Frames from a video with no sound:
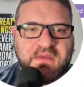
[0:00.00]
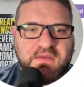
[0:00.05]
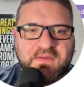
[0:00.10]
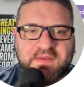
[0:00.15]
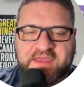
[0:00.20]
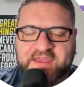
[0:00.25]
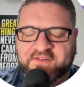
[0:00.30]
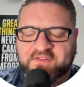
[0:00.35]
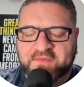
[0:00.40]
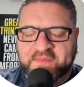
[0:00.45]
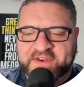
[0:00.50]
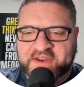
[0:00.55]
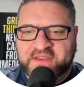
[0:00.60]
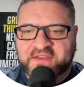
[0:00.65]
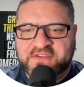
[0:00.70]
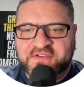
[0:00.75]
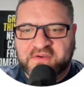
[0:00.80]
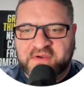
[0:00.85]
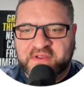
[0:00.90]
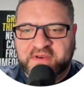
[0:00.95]
Hey everybody,
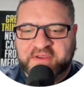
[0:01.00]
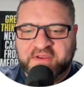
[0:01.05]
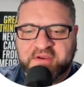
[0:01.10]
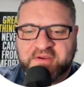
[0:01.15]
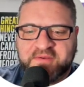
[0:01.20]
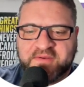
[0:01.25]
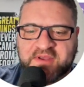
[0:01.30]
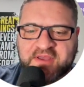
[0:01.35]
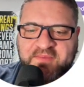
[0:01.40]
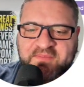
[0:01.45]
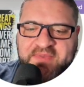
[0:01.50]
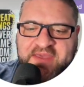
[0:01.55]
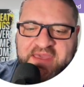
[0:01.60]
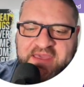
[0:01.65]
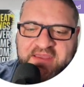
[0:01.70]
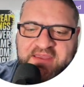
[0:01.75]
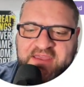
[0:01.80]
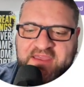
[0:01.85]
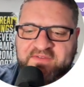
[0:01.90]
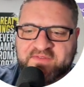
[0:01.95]
John here. I'm
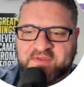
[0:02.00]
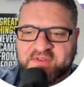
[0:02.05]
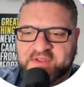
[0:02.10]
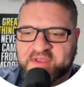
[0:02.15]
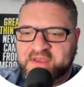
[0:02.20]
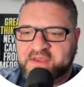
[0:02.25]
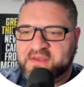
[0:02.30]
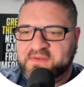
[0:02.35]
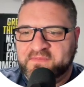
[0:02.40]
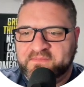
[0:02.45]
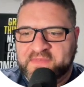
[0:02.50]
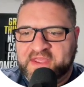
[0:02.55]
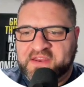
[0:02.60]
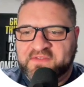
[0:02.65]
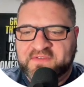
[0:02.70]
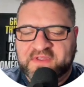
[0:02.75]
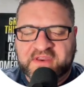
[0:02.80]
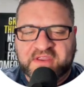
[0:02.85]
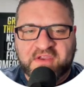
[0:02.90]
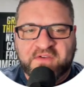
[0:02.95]
back. I haven't made a
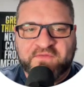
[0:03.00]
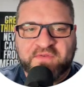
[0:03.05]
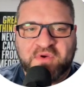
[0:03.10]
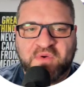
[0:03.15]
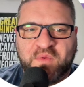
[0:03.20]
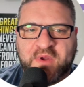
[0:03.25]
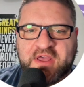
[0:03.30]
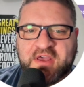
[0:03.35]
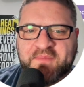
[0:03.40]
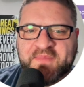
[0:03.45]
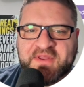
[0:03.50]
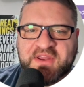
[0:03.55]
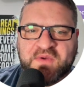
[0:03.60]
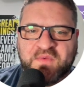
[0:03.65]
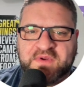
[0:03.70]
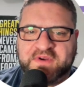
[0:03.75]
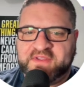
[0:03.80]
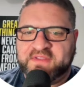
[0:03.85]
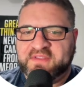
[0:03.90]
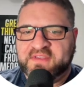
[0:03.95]
video for a while, but I
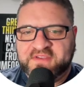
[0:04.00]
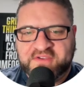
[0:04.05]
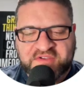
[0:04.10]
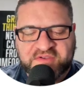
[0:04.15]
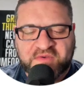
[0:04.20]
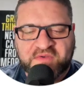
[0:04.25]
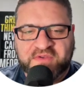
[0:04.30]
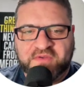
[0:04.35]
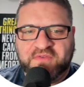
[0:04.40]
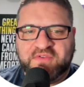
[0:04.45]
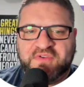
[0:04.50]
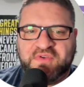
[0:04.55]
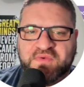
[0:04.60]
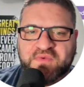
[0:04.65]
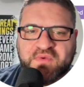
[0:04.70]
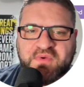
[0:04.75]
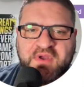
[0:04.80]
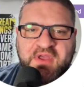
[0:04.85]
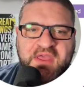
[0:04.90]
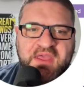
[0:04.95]
wanted to show you
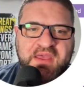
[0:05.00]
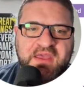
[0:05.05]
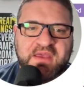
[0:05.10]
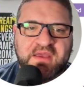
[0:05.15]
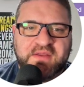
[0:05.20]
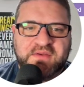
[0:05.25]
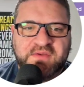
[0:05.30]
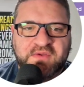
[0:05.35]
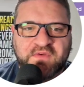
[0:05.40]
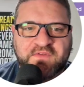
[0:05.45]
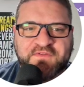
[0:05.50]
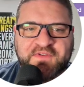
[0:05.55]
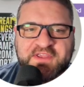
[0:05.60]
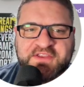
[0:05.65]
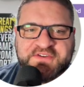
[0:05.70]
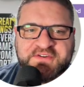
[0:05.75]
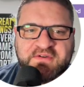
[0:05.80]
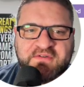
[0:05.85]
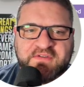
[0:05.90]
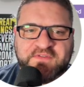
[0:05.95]
two new
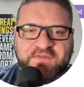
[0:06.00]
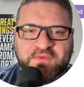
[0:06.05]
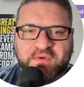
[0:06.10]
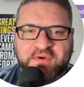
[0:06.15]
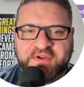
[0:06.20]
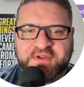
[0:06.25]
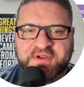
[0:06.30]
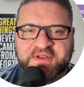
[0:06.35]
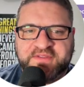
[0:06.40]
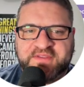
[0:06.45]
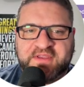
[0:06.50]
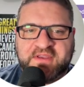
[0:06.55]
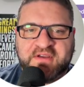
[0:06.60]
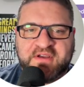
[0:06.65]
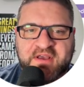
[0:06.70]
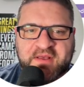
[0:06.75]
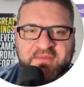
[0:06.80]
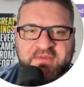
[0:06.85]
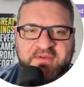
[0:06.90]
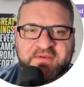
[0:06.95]
features for Content
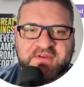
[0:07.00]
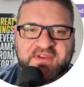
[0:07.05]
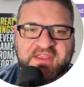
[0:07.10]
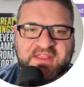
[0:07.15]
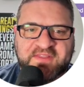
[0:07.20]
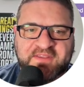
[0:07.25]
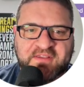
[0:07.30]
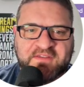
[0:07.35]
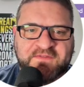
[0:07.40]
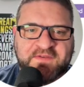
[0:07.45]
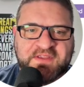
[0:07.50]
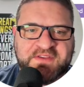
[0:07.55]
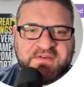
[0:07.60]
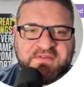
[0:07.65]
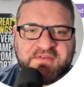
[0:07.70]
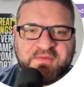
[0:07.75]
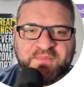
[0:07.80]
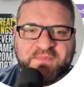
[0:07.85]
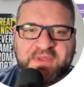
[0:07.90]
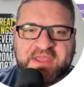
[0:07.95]
Goblin. And these
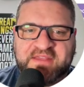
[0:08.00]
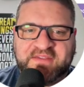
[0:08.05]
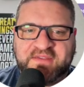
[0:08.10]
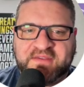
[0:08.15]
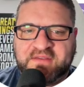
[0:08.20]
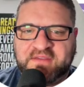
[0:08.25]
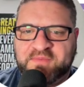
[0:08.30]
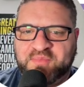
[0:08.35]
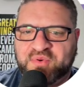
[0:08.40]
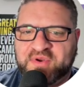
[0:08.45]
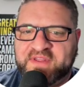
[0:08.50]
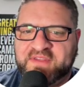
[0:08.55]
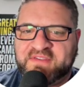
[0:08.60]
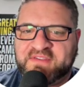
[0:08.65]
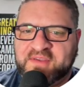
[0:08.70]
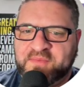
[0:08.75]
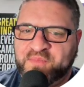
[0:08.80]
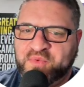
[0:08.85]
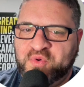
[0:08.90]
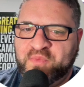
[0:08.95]
features are basically pretty
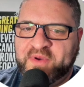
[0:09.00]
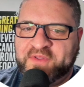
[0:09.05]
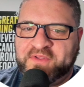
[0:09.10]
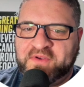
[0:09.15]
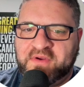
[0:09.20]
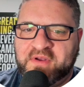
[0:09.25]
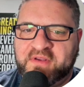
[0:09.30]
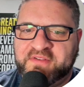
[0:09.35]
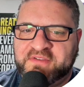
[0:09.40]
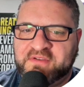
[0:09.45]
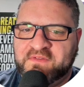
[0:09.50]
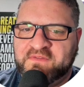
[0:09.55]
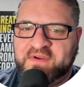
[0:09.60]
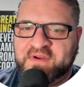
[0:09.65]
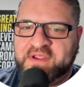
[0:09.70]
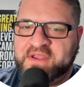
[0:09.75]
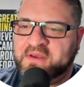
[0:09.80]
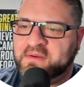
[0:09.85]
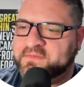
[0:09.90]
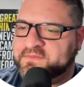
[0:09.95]
simple, but they're also
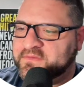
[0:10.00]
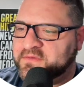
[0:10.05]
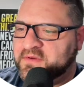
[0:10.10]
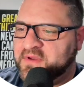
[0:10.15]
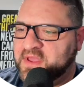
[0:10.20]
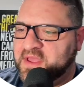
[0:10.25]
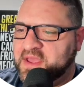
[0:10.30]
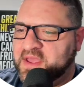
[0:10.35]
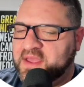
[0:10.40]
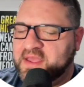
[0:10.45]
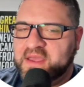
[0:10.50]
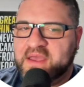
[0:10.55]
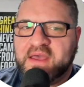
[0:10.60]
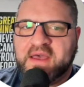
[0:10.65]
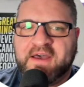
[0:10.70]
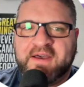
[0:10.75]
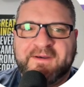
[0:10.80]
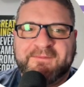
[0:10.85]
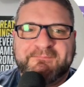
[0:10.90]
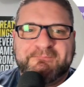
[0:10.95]
very helpful.
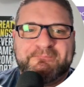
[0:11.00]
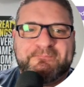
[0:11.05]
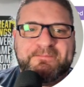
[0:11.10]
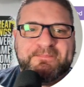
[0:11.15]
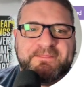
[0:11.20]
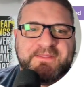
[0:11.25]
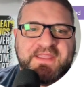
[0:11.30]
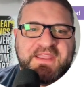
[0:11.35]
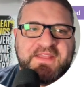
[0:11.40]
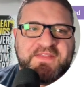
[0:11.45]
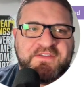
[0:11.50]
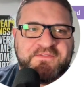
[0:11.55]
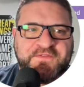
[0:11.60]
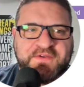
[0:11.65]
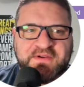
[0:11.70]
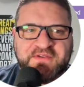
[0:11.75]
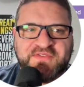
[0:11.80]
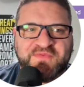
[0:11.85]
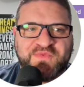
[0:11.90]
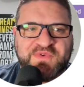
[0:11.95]
Um, and the
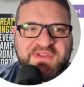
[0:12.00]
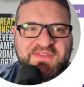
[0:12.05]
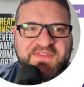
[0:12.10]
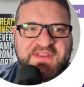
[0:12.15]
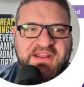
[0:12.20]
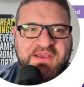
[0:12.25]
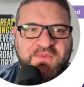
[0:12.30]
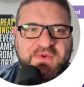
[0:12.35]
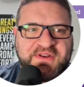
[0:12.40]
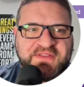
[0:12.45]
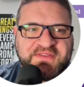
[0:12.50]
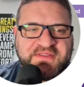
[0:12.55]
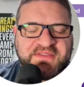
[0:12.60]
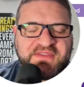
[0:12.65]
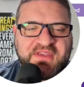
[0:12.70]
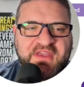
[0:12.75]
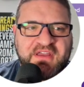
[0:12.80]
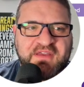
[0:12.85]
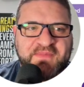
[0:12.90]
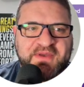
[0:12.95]
first one that I wanted to
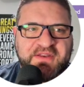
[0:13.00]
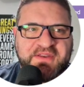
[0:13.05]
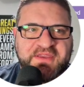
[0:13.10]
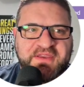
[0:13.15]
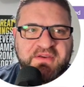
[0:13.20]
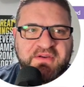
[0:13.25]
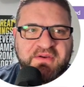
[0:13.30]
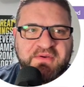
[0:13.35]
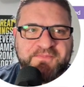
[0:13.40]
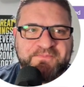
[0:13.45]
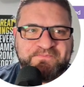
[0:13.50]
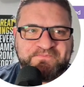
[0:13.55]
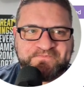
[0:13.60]
talk about here